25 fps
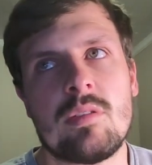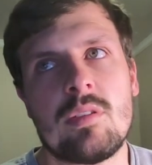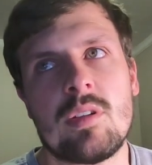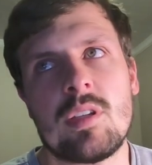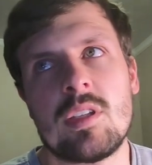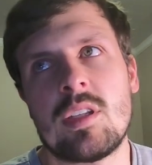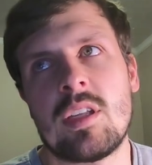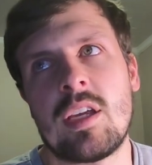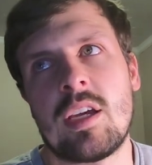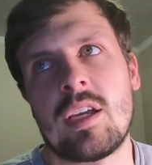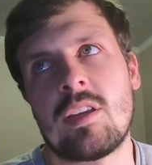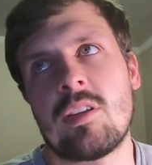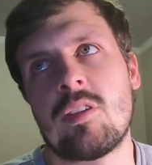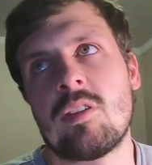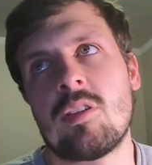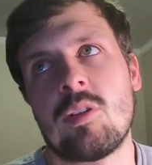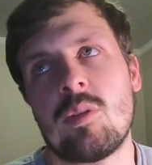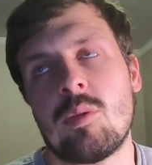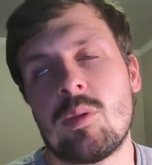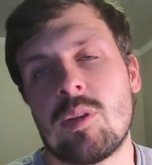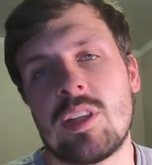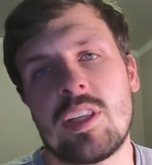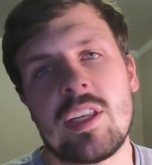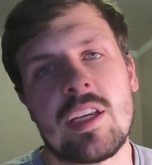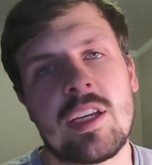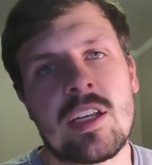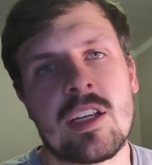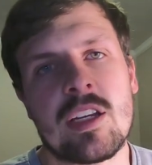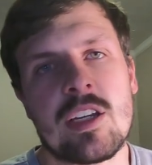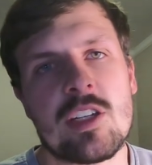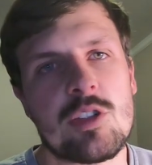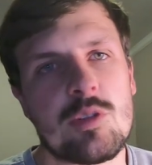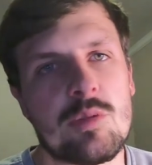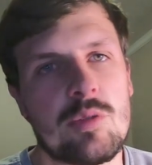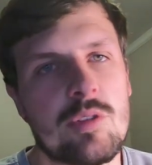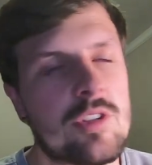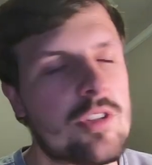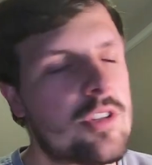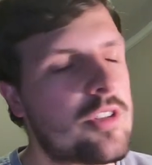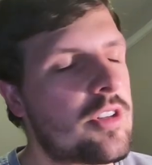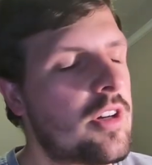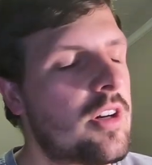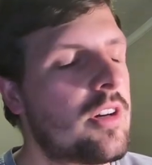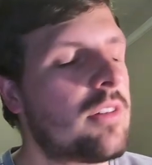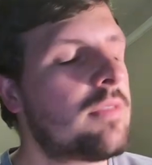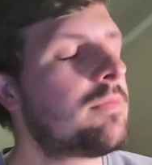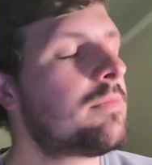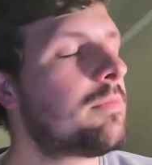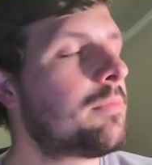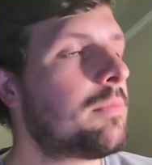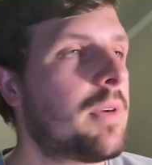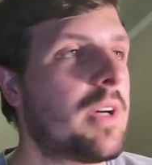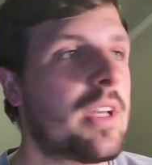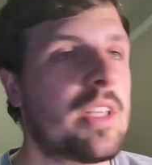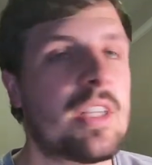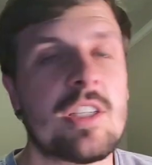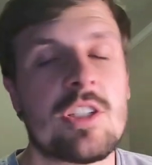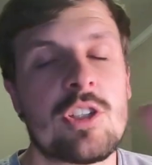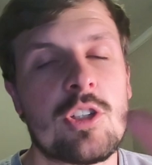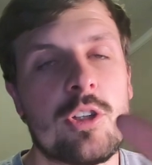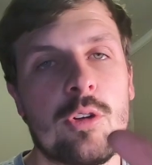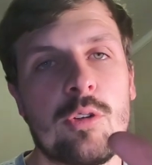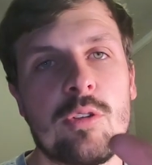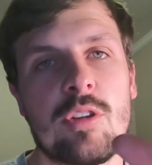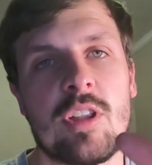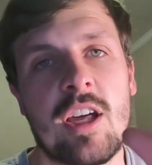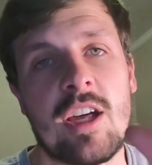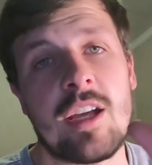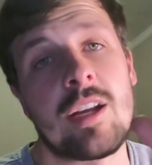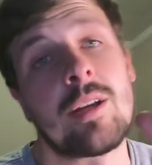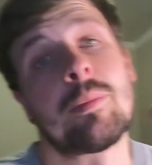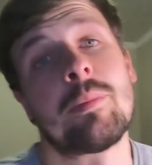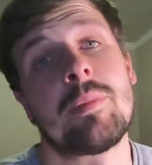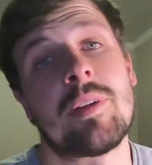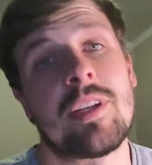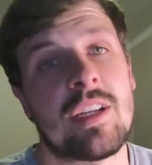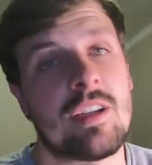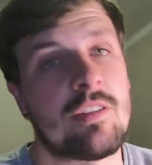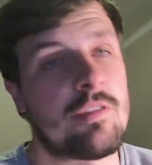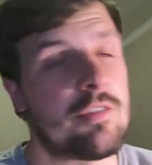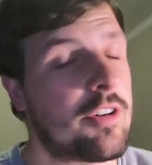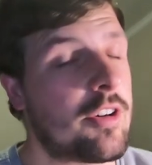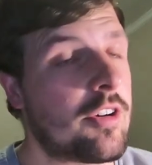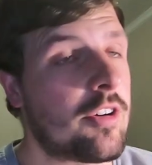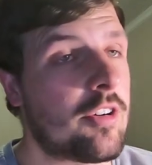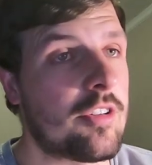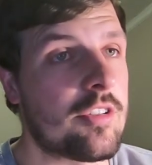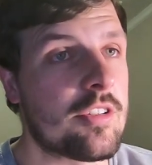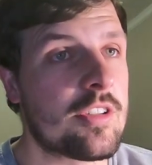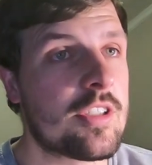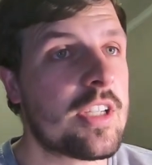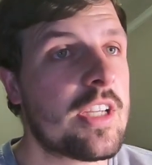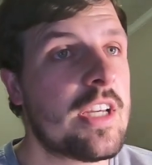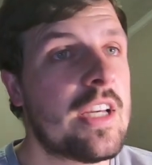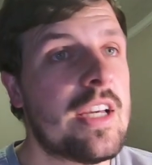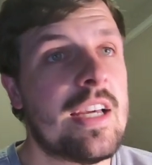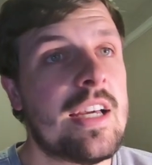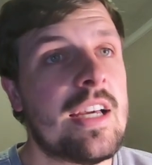I don't know what the English words are, maar the slot arm in Afrikaans.